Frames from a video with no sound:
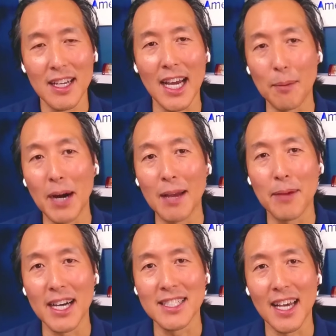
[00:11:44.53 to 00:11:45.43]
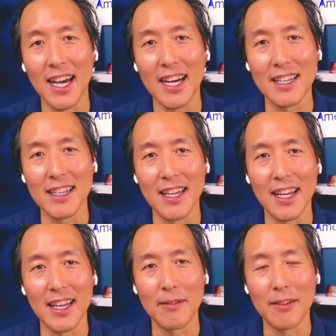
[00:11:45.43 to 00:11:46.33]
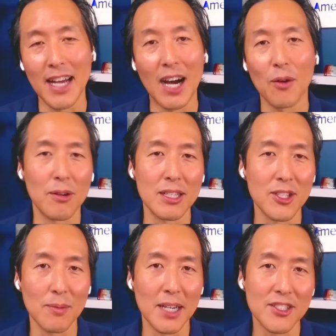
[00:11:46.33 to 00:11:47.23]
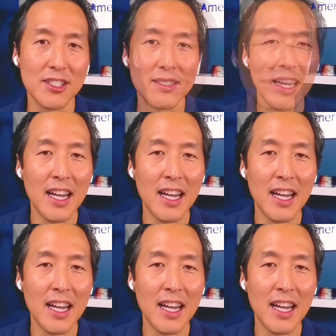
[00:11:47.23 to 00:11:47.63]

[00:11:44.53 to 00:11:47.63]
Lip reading: kind of bypass that and not worry so much.